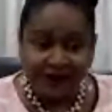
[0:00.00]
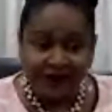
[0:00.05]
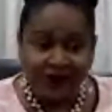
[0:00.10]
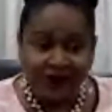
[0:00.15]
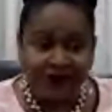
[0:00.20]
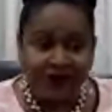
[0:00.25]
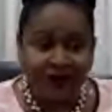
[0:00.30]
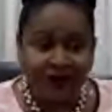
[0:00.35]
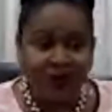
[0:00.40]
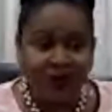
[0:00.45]

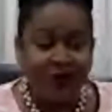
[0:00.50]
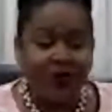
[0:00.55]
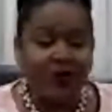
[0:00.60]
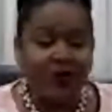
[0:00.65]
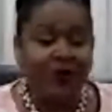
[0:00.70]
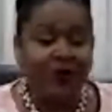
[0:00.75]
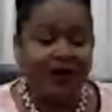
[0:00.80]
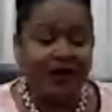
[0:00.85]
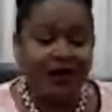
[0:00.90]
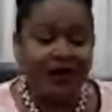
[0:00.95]
So
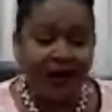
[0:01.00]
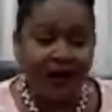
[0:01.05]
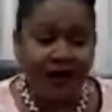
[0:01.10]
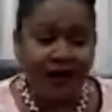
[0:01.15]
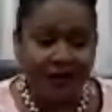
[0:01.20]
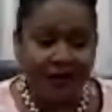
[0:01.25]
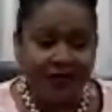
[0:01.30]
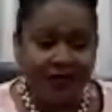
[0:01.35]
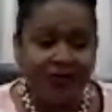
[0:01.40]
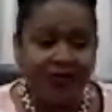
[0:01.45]
we
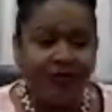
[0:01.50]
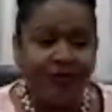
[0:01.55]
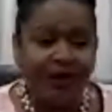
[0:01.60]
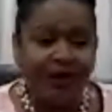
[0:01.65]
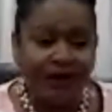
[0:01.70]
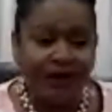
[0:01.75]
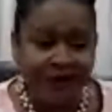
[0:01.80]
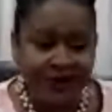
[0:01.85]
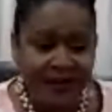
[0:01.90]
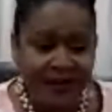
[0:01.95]
um,
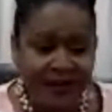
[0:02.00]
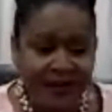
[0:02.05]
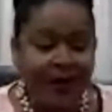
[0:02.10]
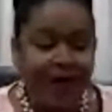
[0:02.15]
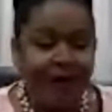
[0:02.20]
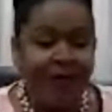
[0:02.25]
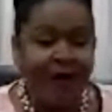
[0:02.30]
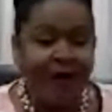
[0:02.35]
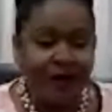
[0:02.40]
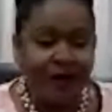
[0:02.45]
we did our
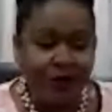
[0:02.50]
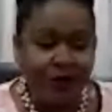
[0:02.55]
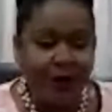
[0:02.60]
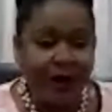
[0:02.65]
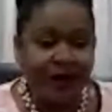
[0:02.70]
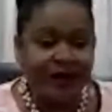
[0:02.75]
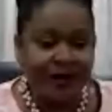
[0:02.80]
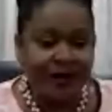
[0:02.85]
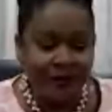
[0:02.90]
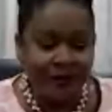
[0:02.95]
part
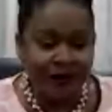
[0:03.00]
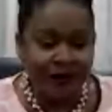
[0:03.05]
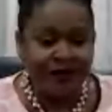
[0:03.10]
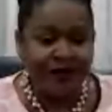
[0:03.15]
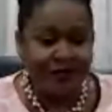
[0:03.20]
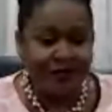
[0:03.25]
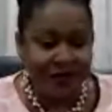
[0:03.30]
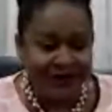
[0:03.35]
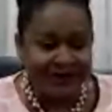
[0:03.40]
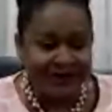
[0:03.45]
quite apart
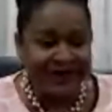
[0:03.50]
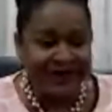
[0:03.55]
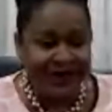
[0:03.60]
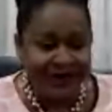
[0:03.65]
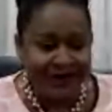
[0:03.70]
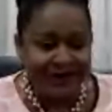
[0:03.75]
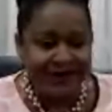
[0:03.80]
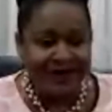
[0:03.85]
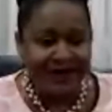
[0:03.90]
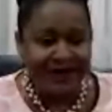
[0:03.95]
from
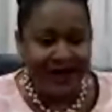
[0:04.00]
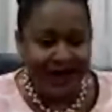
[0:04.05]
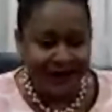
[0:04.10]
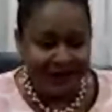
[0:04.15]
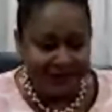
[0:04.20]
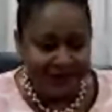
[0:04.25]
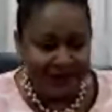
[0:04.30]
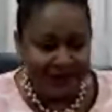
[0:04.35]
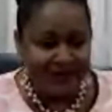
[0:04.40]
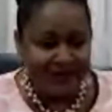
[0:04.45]
excelling
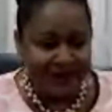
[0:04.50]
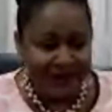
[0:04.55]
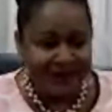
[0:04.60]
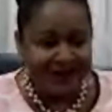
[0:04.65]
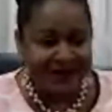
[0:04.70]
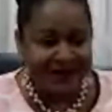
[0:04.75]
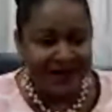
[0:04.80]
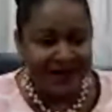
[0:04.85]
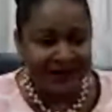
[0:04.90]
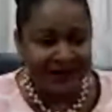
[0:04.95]

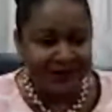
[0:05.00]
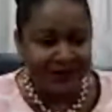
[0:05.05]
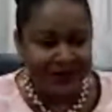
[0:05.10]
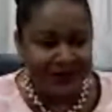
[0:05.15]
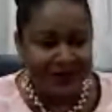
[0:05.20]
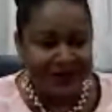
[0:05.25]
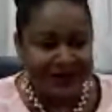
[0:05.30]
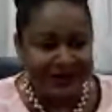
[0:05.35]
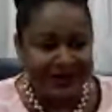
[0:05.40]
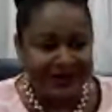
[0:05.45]
academically at
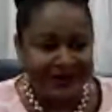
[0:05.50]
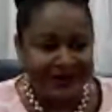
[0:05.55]
UWI.